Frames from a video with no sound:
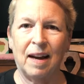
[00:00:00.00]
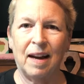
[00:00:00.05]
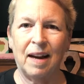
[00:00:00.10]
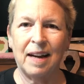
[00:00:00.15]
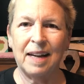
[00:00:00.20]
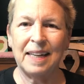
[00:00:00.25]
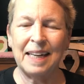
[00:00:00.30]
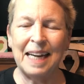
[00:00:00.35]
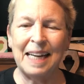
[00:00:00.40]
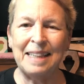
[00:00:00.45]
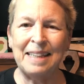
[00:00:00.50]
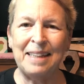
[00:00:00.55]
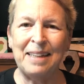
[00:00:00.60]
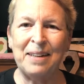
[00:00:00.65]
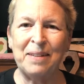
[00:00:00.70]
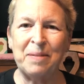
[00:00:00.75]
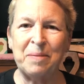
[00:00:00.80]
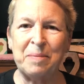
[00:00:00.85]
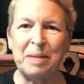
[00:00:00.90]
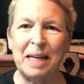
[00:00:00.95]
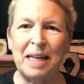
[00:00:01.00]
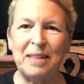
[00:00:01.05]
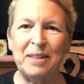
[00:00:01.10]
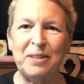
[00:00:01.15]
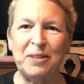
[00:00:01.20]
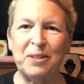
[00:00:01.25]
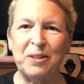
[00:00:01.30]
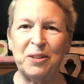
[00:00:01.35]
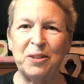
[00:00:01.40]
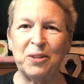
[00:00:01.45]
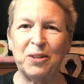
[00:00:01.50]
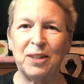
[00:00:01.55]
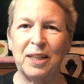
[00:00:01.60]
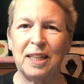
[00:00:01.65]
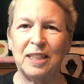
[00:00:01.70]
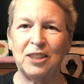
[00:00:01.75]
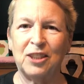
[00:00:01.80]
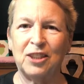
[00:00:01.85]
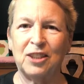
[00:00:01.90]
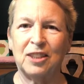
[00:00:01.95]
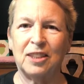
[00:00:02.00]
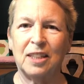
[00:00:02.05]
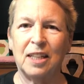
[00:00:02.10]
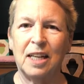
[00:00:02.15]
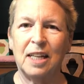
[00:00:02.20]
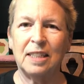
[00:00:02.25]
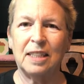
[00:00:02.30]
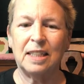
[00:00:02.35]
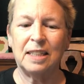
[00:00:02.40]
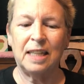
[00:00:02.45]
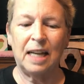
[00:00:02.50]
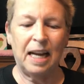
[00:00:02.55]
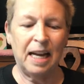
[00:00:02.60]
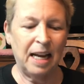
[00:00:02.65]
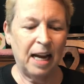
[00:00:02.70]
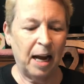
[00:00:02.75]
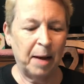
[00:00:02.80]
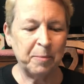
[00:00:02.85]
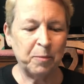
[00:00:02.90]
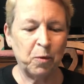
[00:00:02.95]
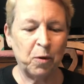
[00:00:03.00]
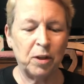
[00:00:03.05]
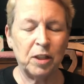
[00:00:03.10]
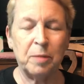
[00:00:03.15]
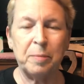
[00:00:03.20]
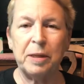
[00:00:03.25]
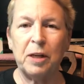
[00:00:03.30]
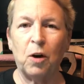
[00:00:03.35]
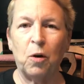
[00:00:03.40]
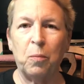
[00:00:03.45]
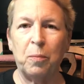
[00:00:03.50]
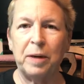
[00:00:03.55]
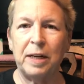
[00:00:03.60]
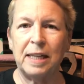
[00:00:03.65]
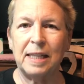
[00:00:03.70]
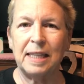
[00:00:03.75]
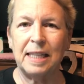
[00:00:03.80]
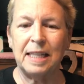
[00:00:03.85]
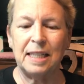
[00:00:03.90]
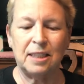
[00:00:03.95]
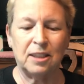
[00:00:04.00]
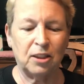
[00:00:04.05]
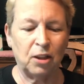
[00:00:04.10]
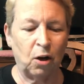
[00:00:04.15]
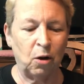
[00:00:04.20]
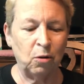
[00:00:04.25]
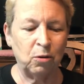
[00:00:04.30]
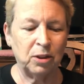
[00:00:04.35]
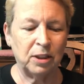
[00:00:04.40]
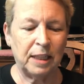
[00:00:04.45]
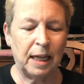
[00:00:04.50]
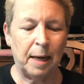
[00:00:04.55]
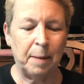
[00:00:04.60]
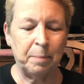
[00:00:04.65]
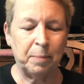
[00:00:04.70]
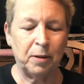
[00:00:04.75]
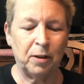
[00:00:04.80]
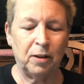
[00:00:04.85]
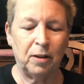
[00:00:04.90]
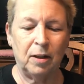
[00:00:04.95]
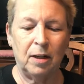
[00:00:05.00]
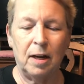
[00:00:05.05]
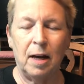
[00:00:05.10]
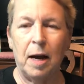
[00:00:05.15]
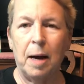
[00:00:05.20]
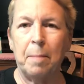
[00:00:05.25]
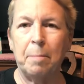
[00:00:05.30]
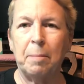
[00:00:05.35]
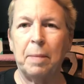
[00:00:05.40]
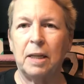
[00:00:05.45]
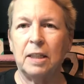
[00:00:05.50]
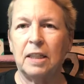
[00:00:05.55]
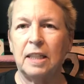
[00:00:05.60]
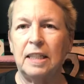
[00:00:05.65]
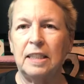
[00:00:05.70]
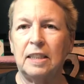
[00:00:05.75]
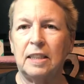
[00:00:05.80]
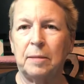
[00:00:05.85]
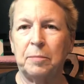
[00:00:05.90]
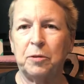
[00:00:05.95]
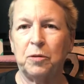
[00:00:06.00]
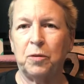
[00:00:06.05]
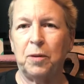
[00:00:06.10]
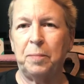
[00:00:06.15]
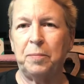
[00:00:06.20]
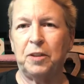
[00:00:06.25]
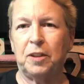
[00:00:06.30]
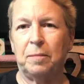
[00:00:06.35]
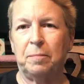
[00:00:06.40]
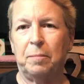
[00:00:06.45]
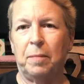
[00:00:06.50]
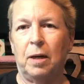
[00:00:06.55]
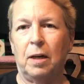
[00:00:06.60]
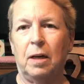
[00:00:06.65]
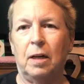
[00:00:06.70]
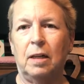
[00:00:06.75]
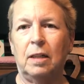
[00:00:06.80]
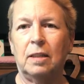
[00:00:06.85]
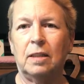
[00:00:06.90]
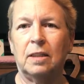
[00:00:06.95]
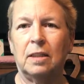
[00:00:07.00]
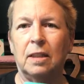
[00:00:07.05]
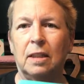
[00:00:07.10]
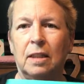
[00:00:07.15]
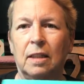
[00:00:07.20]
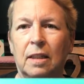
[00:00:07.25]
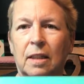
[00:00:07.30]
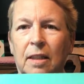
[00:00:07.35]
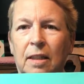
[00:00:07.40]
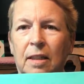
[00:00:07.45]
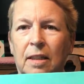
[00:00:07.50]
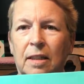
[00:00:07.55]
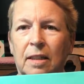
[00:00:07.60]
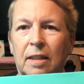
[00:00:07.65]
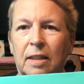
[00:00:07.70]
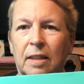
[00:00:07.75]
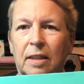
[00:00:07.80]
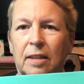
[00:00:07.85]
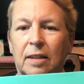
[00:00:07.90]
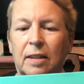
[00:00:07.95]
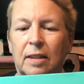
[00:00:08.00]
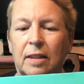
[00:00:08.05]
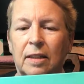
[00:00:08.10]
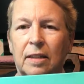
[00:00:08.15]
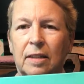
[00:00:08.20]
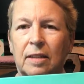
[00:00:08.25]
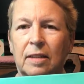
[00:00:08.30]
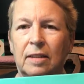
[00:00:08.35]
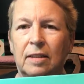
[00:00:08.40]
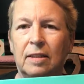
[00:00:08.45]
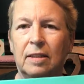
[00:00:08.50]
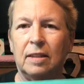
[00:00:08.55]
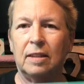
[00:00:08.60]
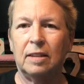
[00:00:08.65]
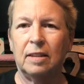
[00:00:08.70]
Hi, Kathy here from Kathy's Cute Creations. Today I'm going to be opening the Sew Sampler monthly subscription box. There it is.